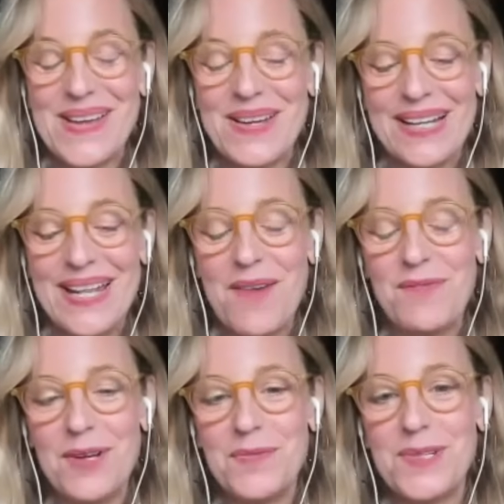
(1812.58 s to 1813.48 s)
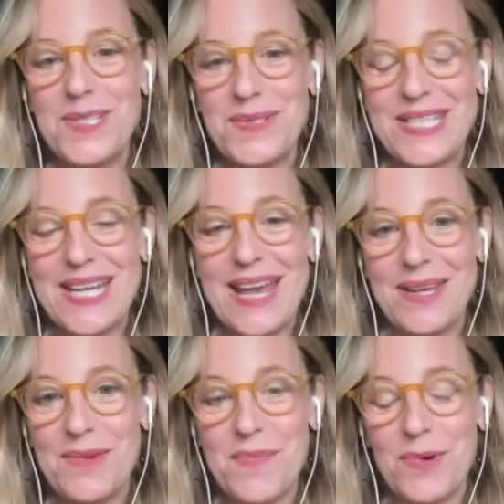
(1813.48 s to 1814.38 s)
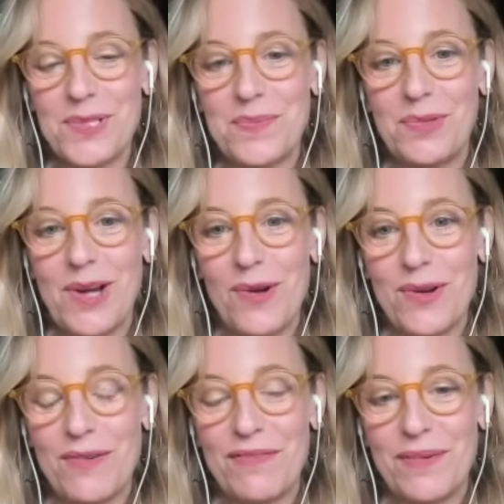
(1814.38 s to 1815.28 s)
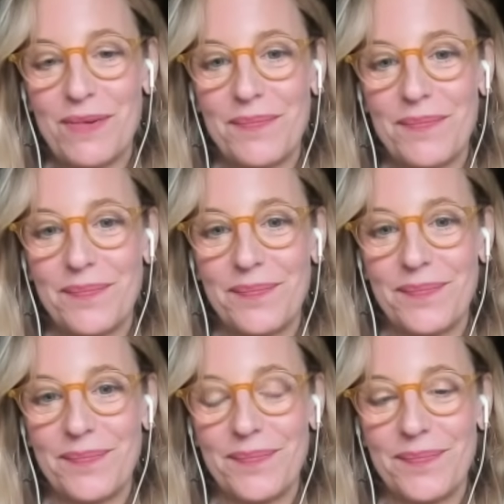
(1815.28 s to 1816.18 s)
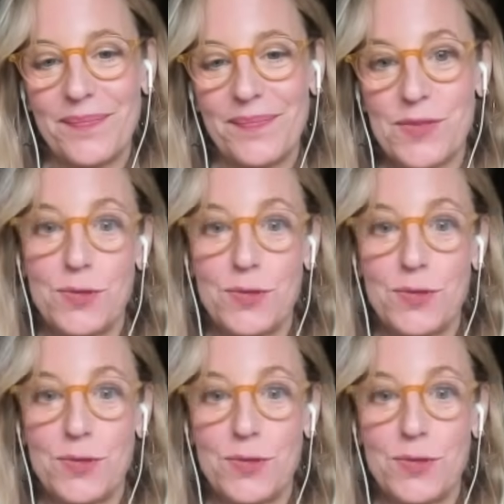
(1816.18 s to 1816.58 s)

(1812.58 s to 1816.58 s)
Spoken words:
Claire, what would you say are you most proud of to